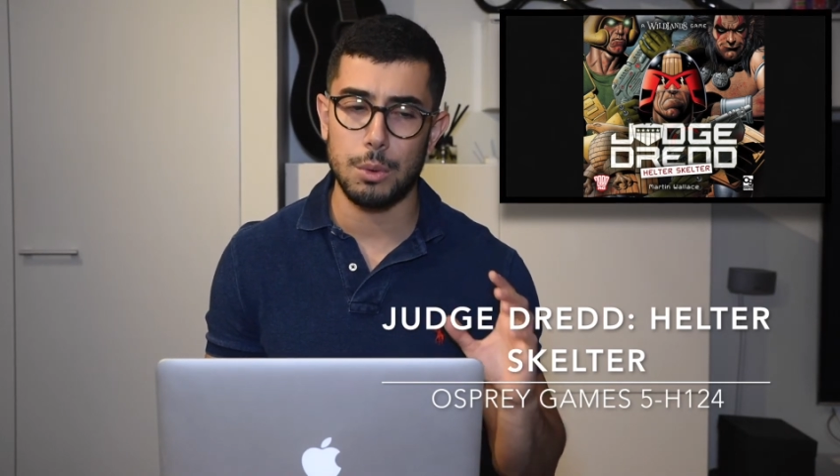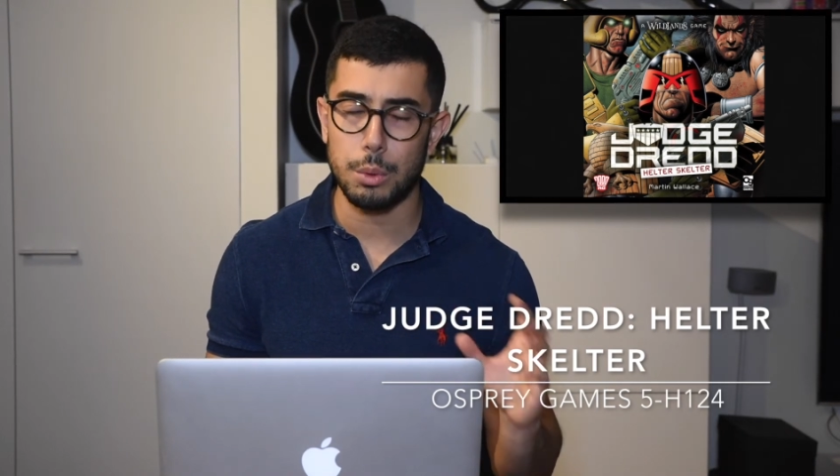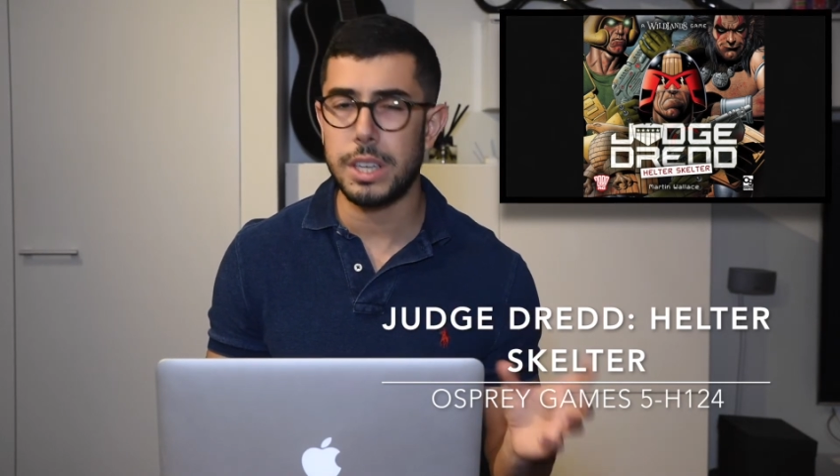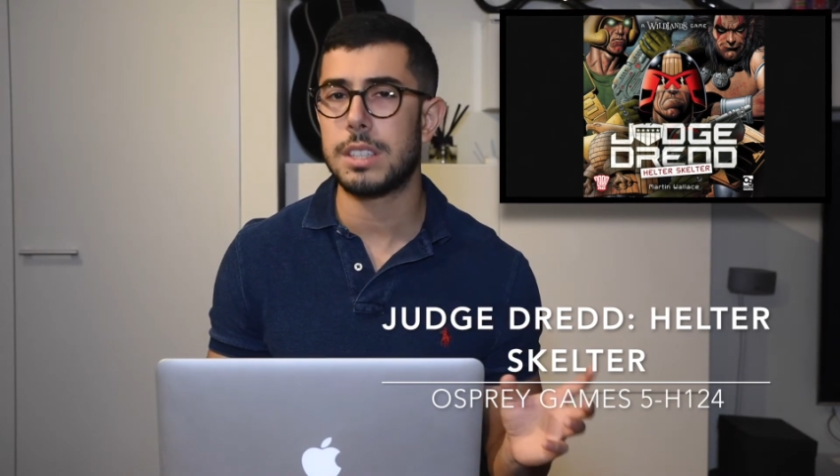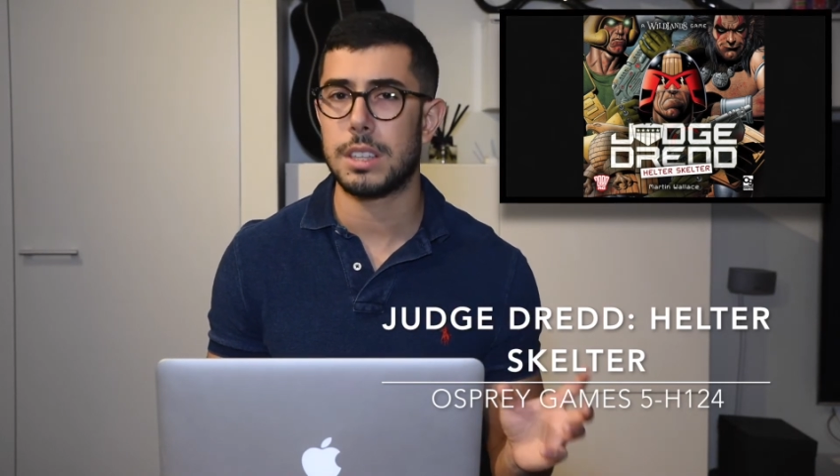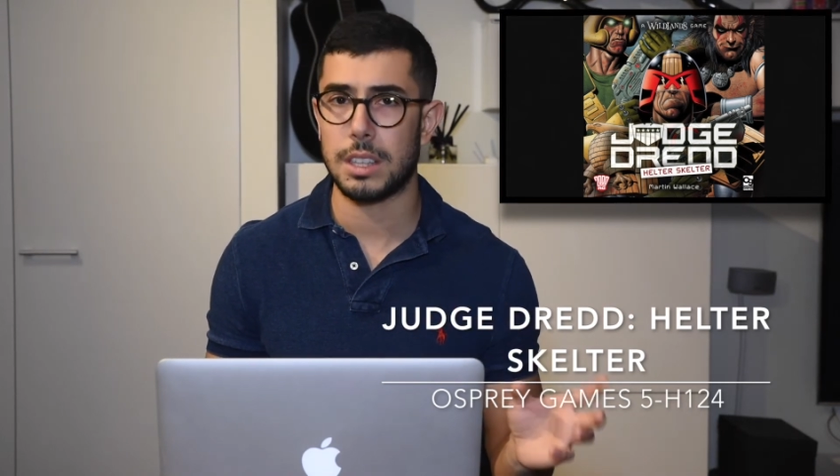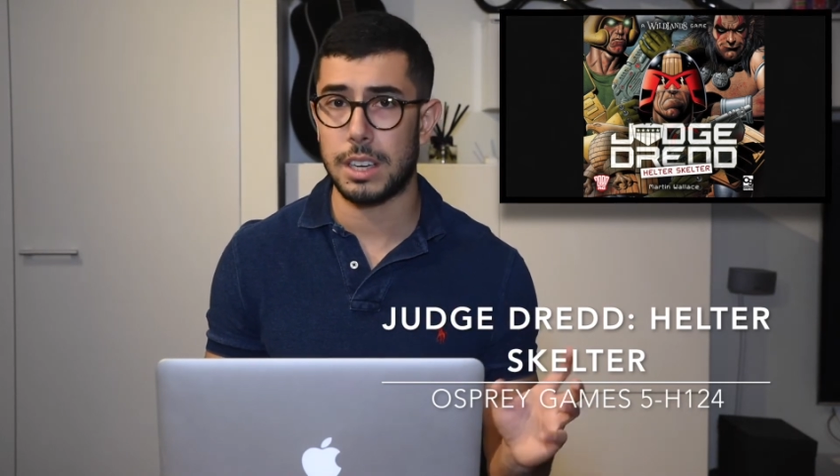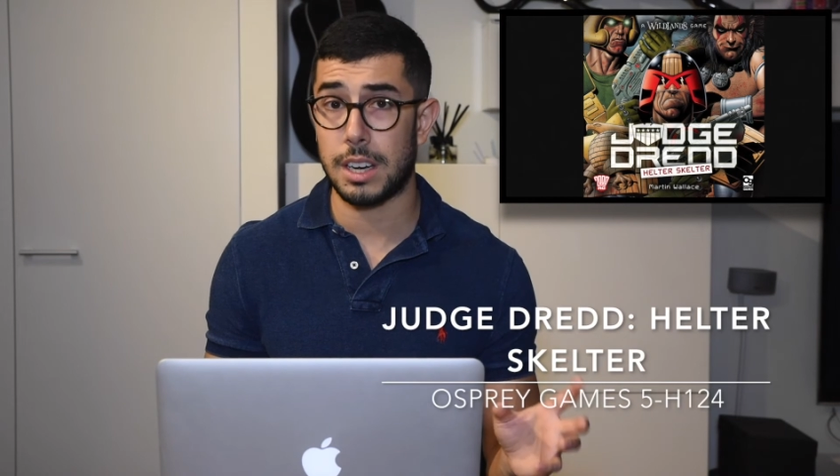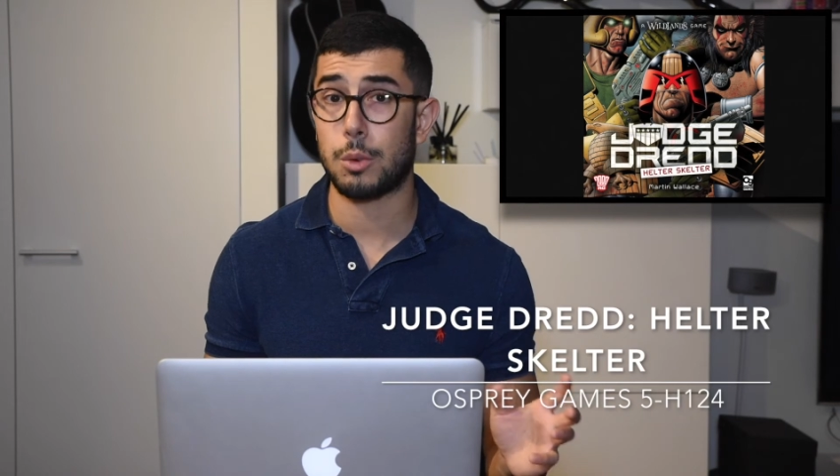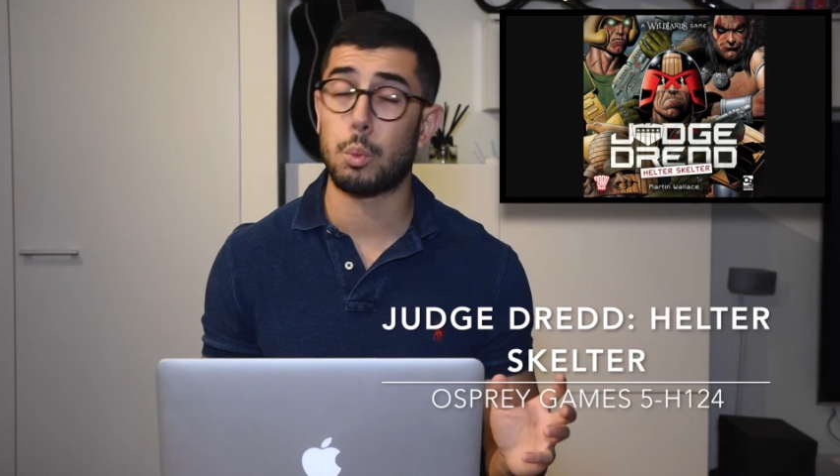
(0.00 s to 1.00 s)
recently
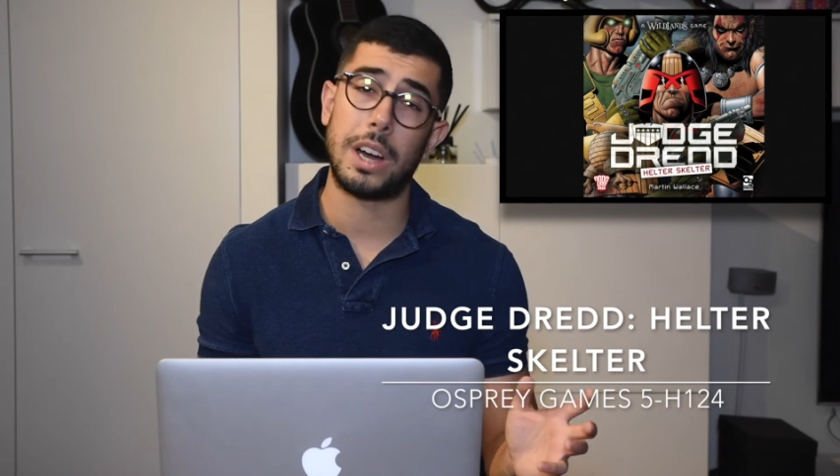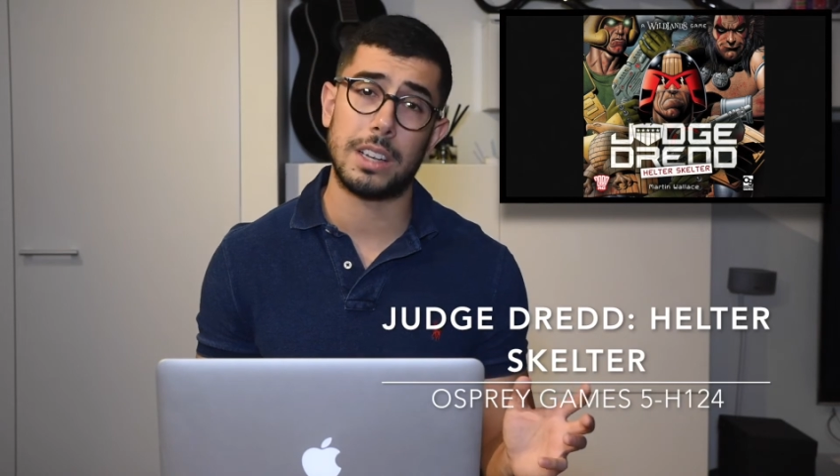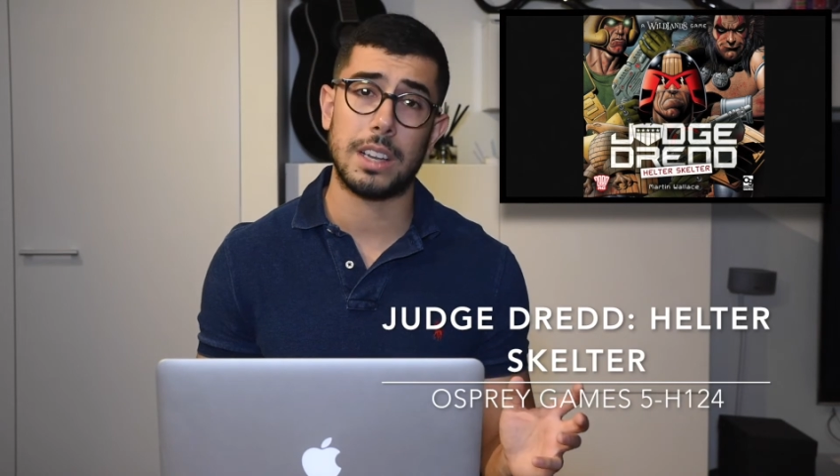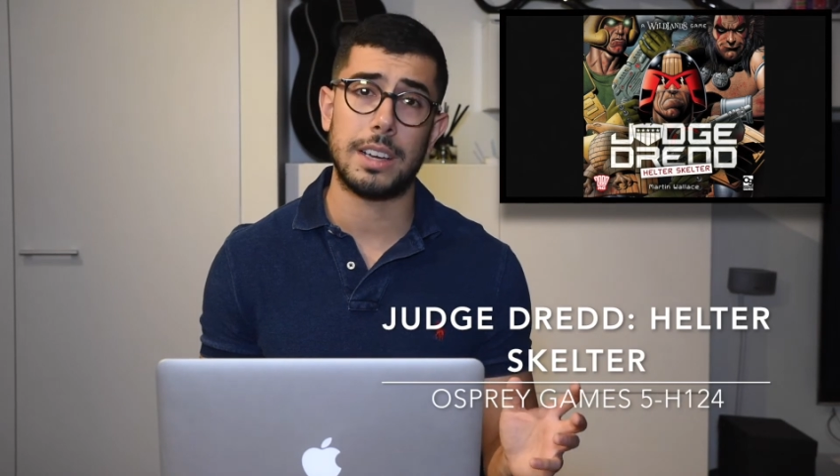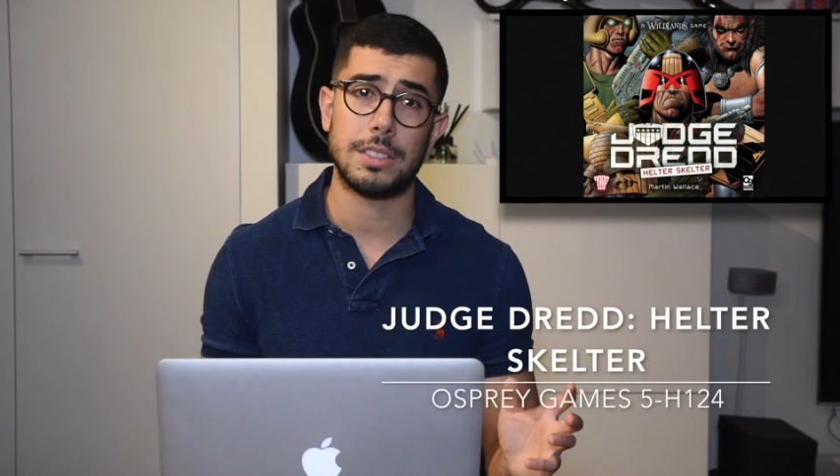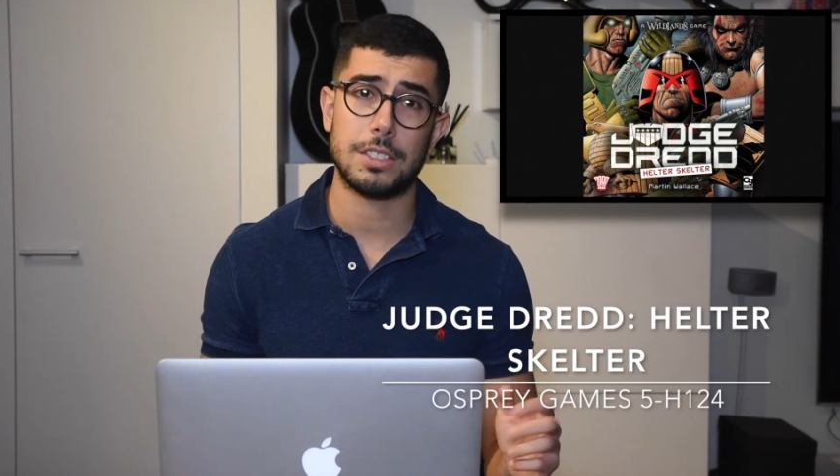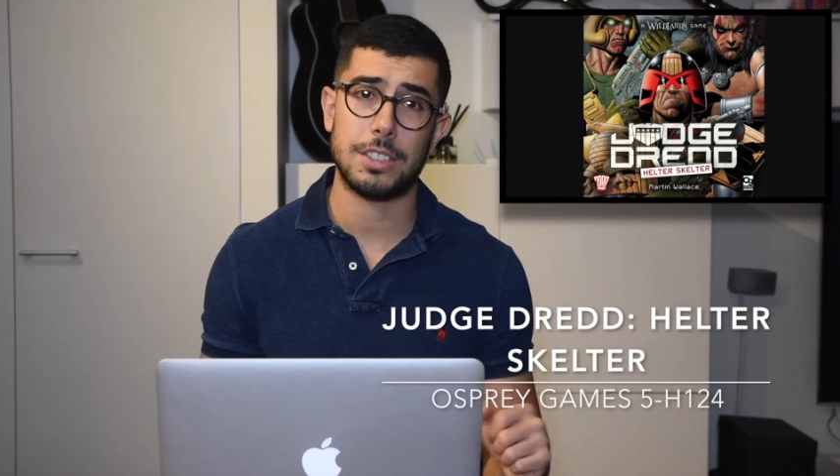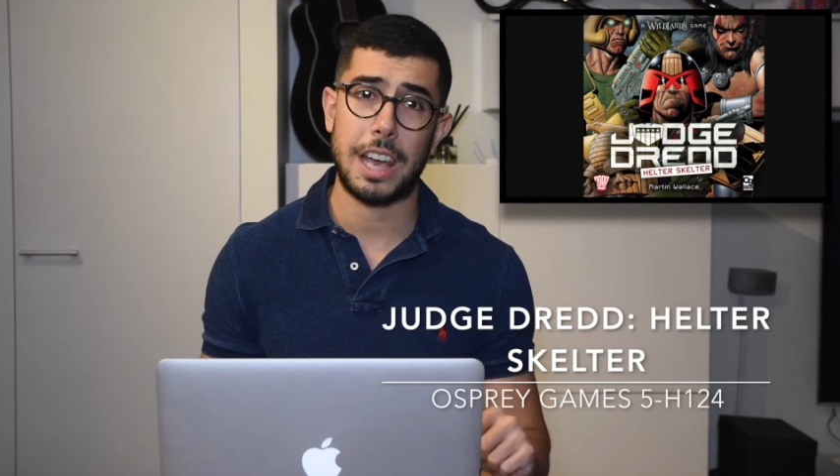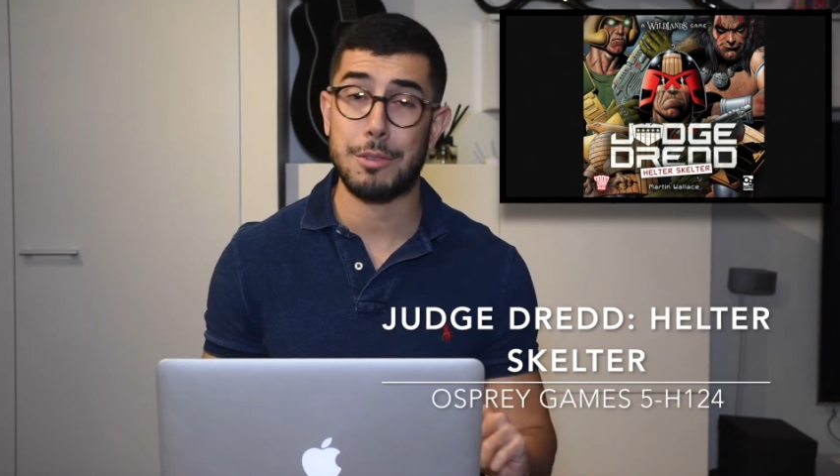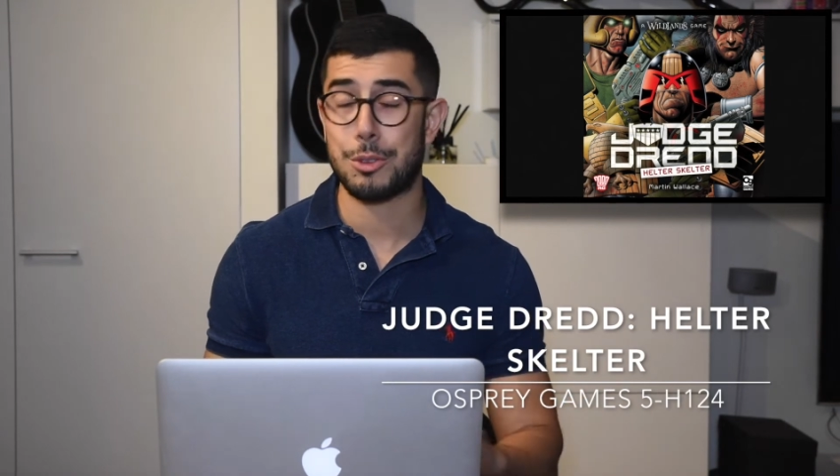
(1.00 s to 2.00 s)
got
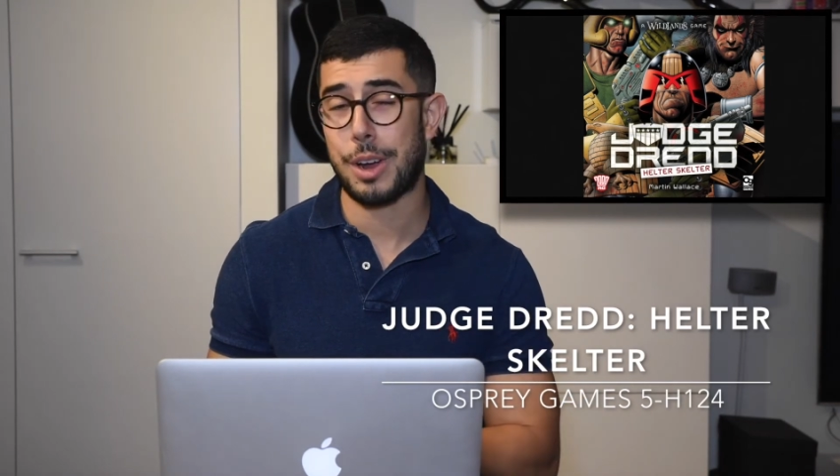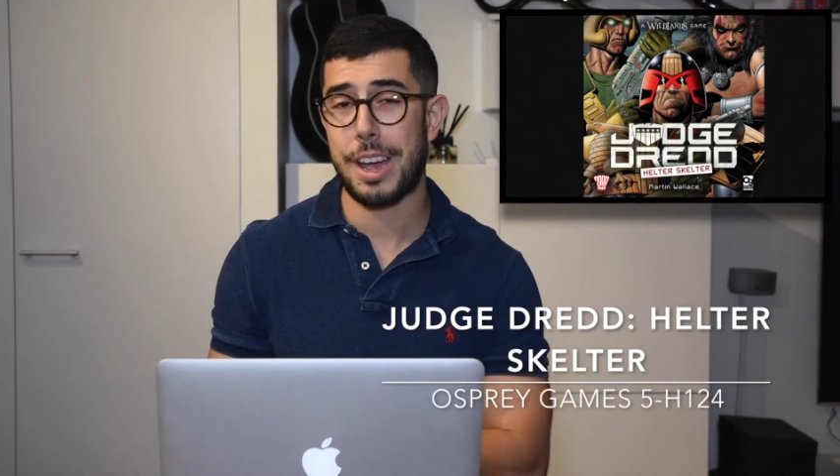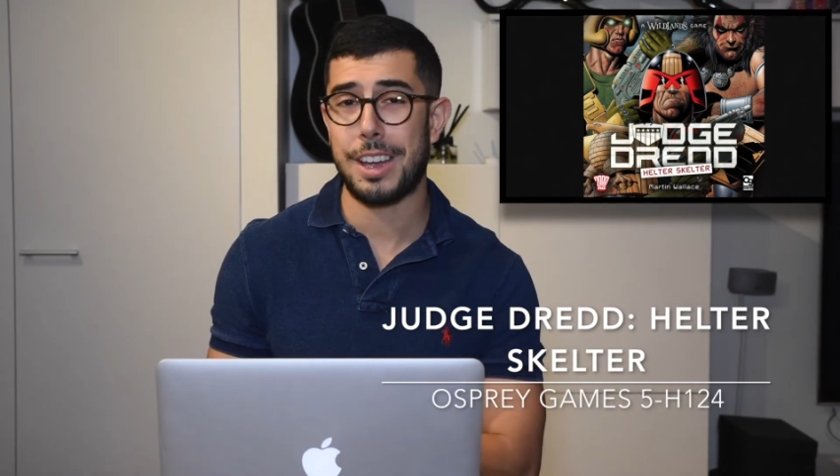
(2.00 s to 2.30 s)
Wildlands after I